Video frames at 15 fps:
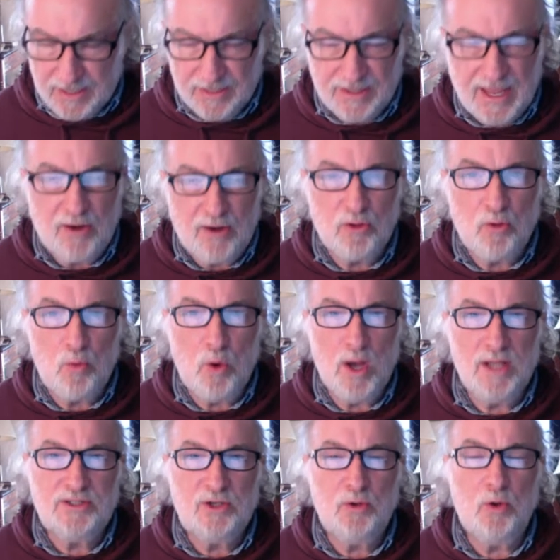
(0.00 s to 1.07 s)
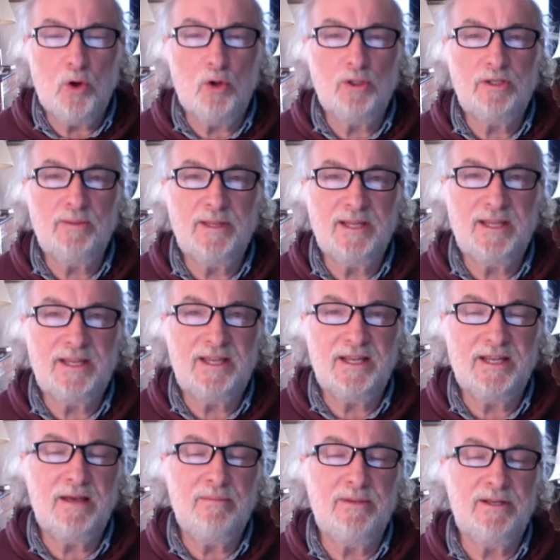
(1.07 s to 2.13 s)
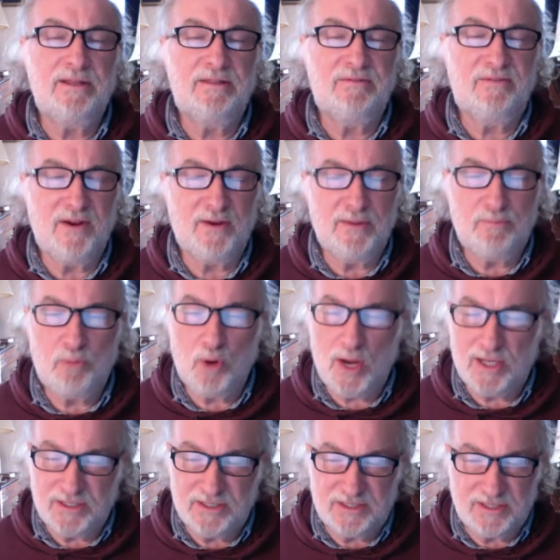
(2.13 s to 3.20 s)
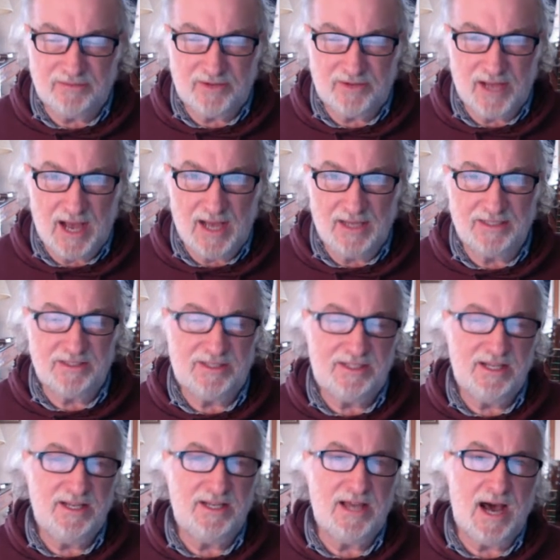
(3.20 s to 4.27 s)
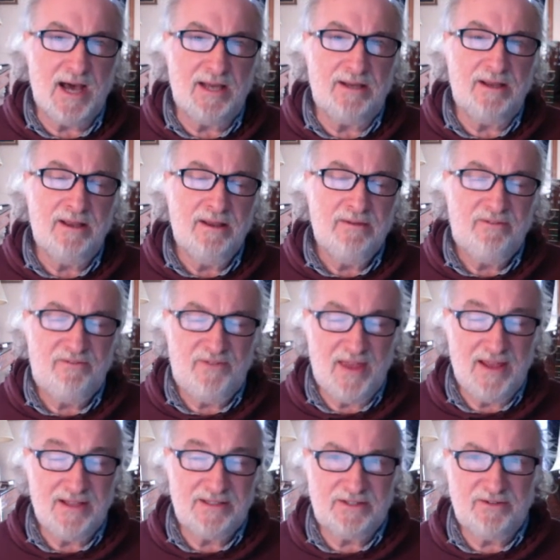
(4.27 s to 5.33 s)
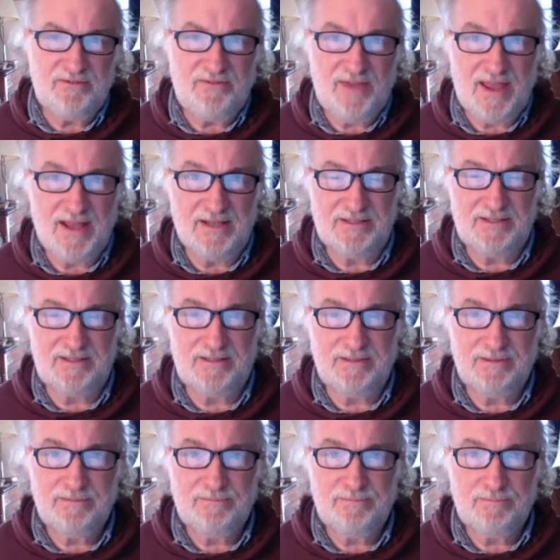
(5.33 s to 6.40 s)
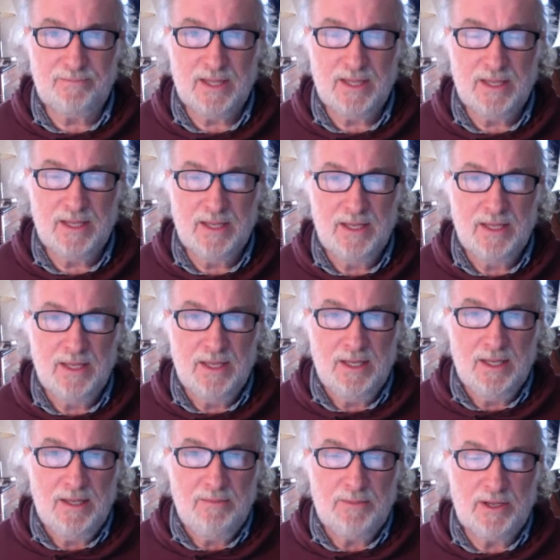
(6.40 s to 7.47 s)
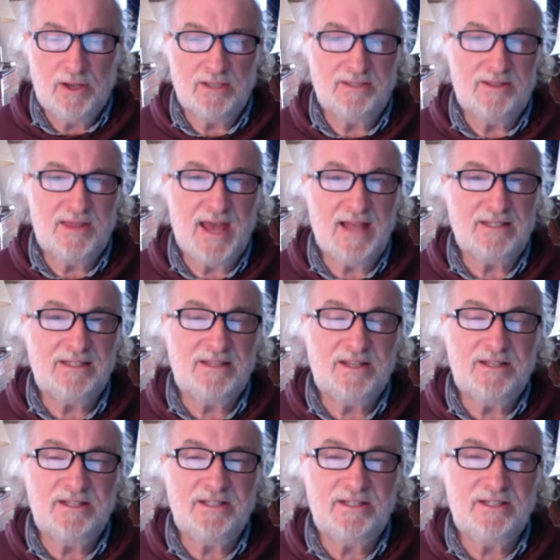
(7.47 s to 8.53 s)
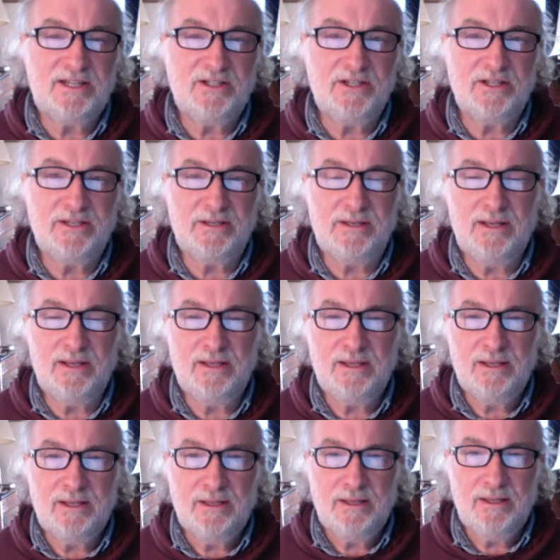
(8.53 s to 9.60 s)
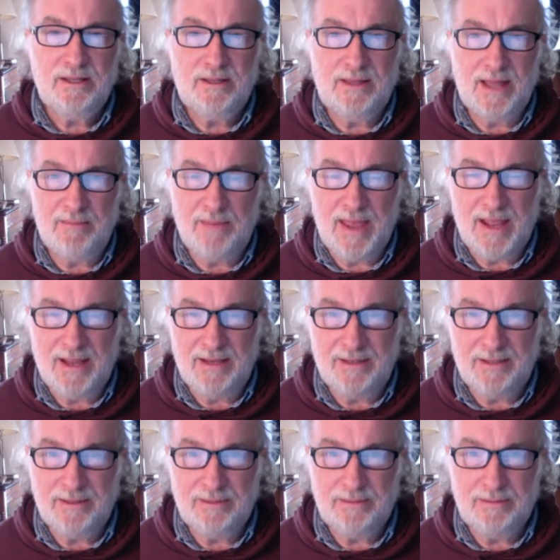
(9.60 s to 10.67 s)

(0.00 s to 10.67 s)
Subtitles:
They are the ones who ultimately can come into the very presence of God and see God face to face, because that's the decision they made.